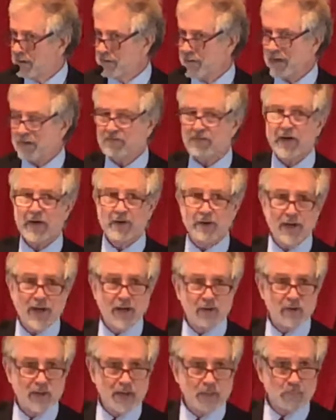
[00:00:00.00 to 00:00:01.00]
that
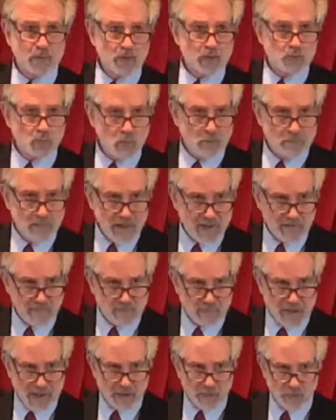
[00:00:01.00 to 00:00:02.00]
fingernail clippers were made of
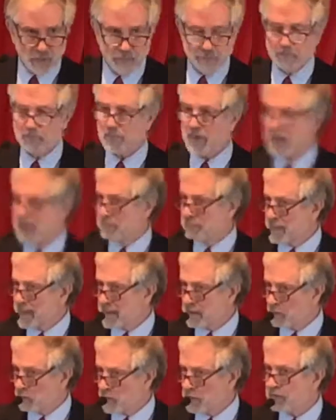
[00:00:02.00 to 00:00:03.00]
metal, and
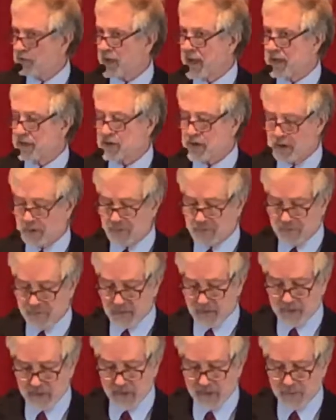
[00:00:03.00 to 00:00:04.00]
metal was sanctioned
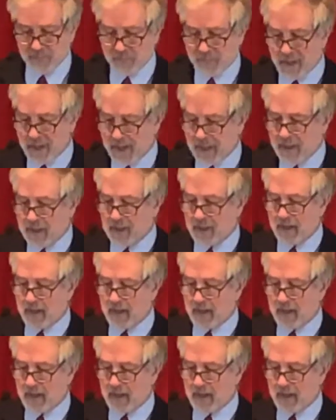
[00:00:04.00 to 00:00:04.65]
by